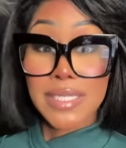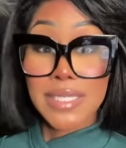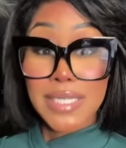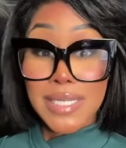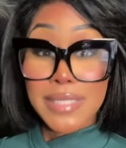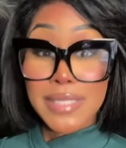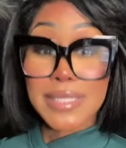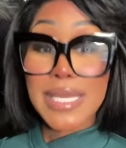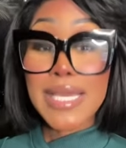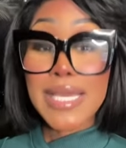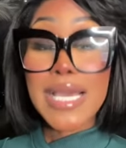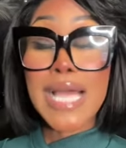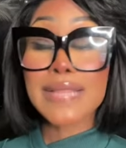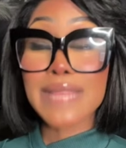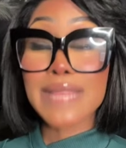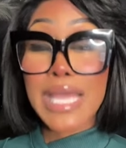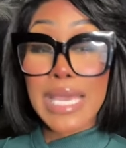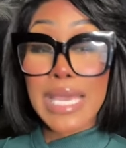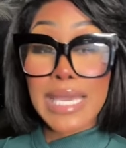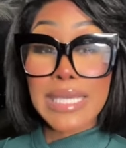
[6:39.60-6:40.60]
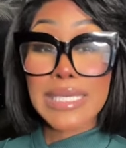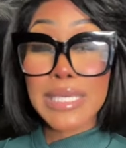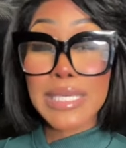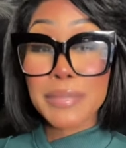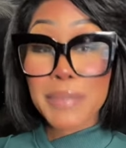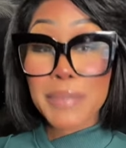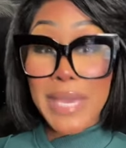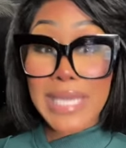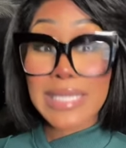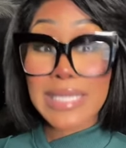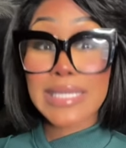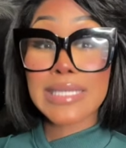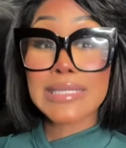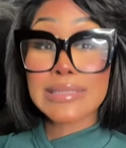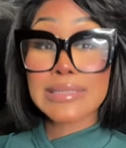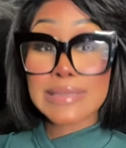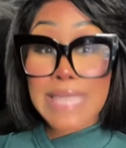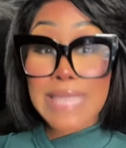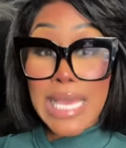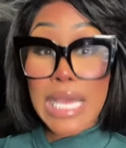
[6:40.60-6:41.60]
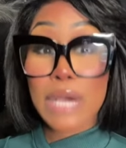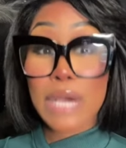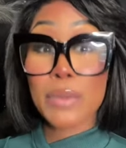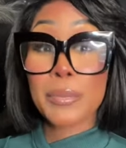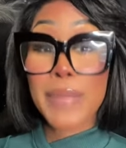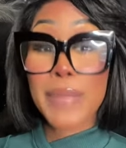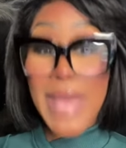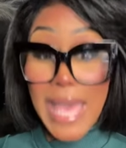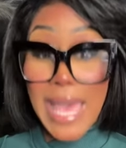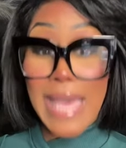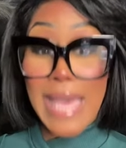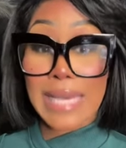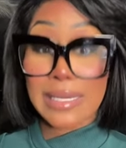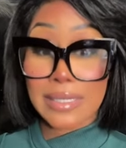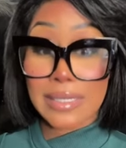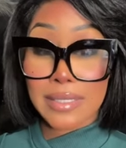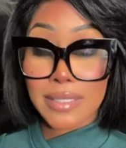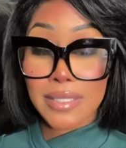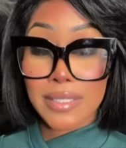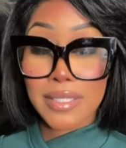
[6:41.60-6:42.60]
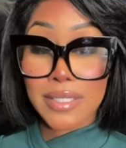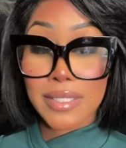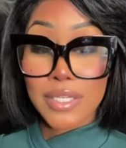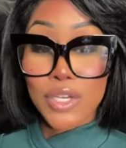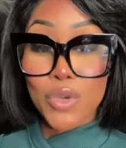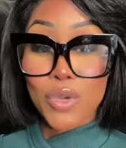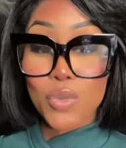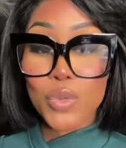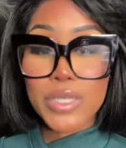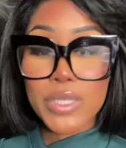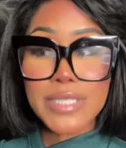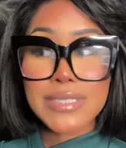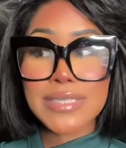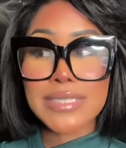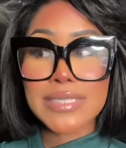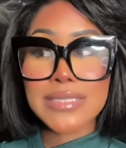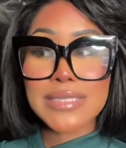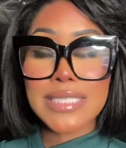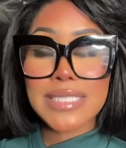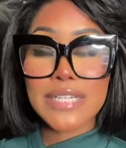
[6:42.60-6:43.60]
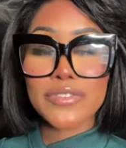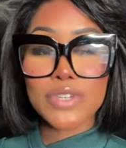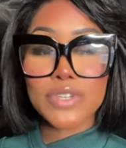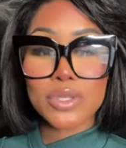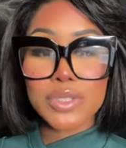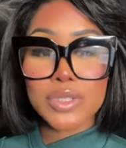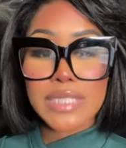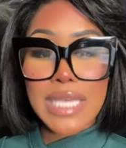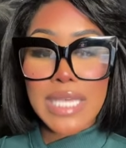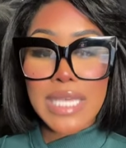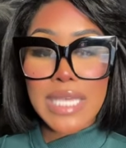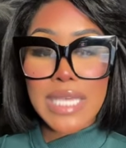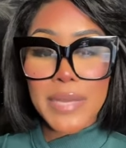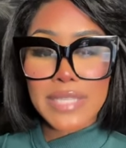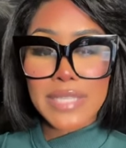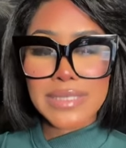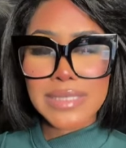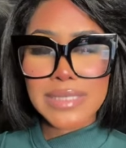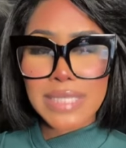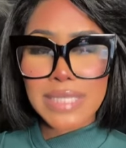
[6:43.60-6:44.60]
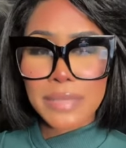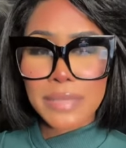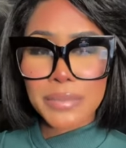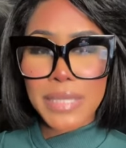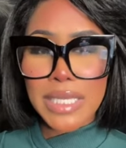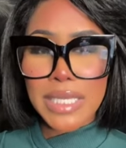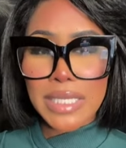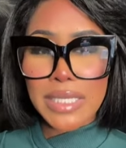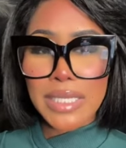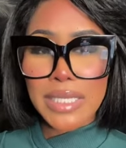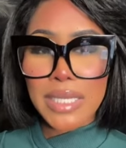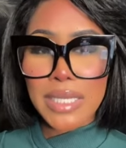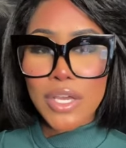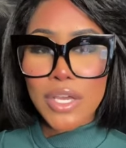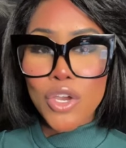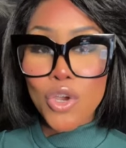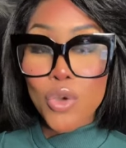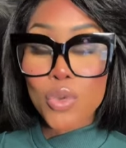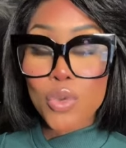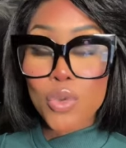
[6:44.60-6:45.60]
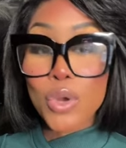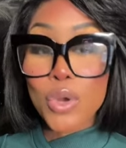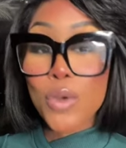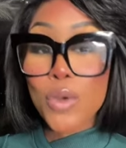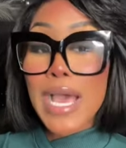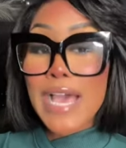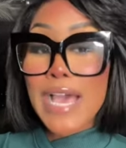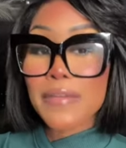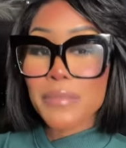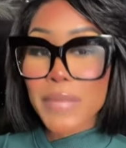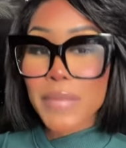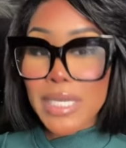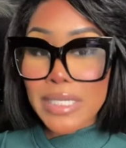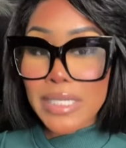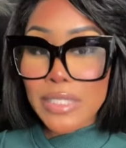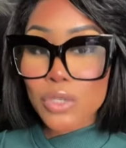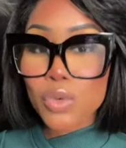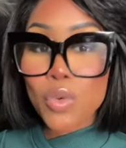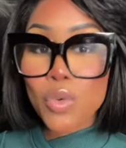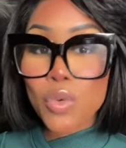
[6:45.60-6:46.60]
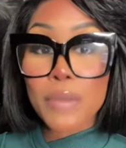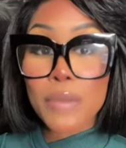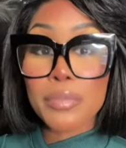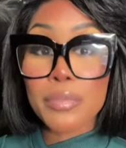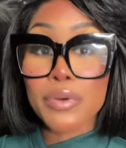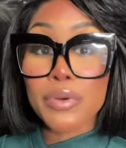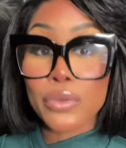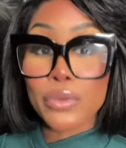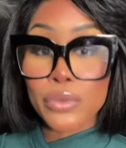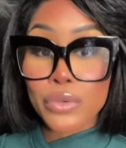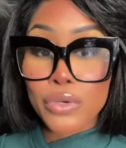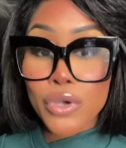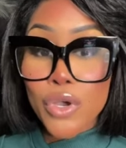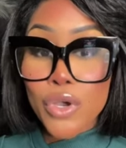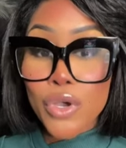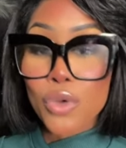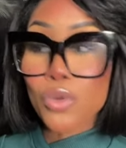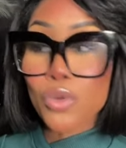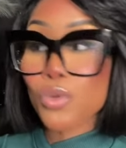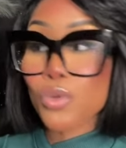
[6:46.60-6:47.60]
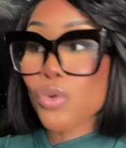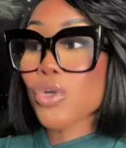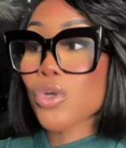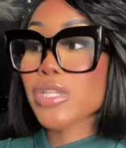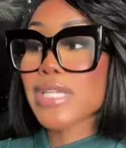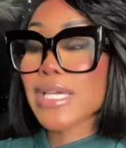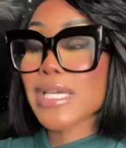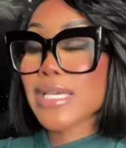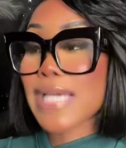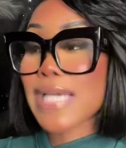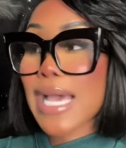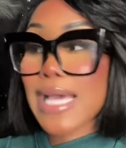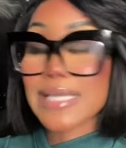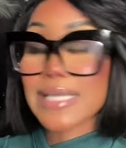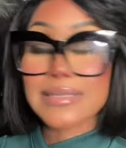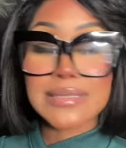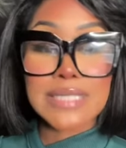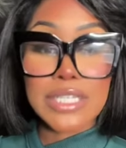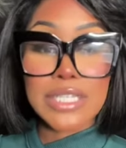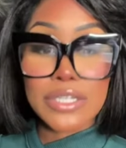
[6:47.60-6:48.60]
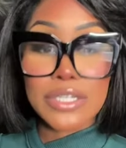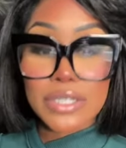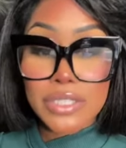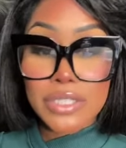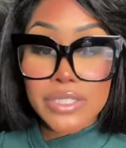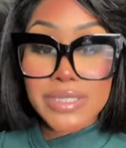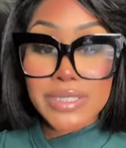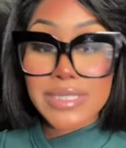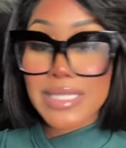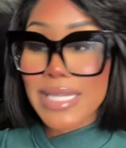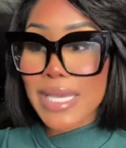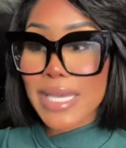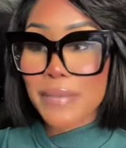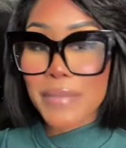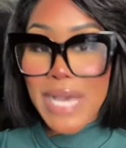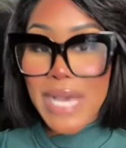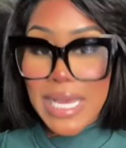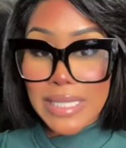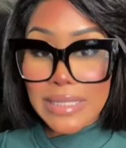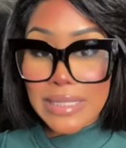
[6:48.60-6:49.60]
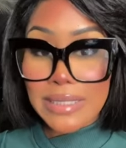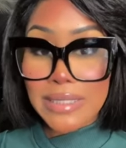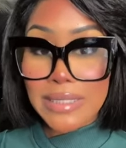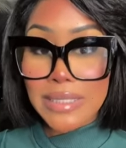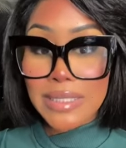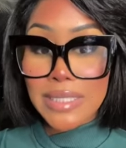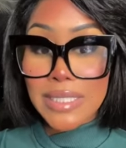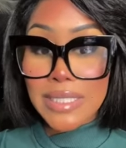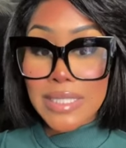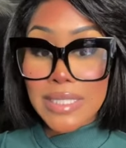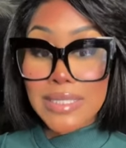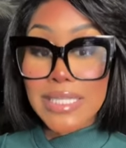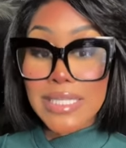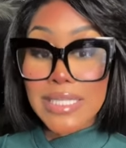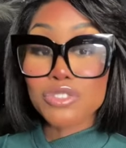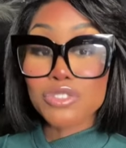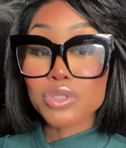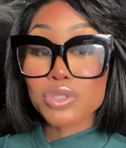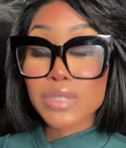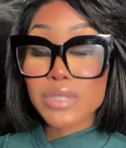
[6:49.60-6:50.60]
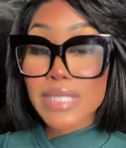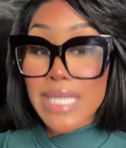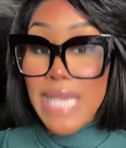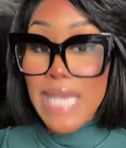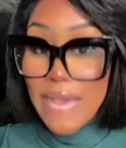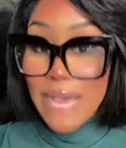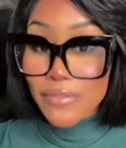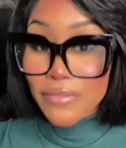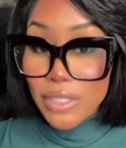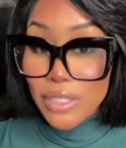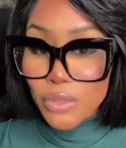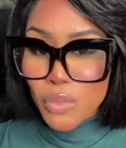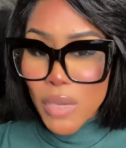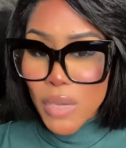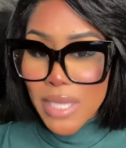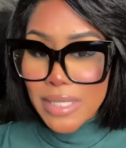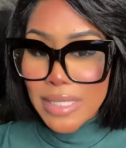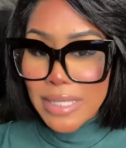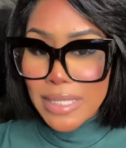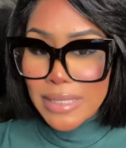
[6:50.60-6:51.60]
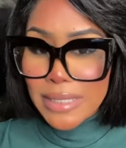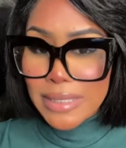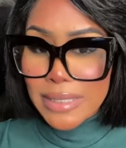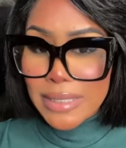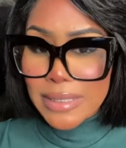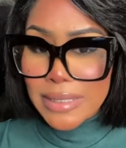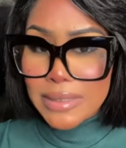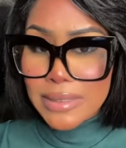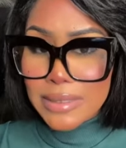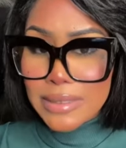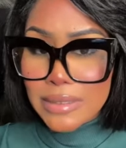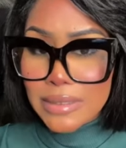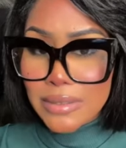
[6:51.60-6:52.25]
They got the hanky panky down pack. What is the stereotype about some men who don't have money, who are broke, who all they got is their looks and their body? They usually have good what, ladies?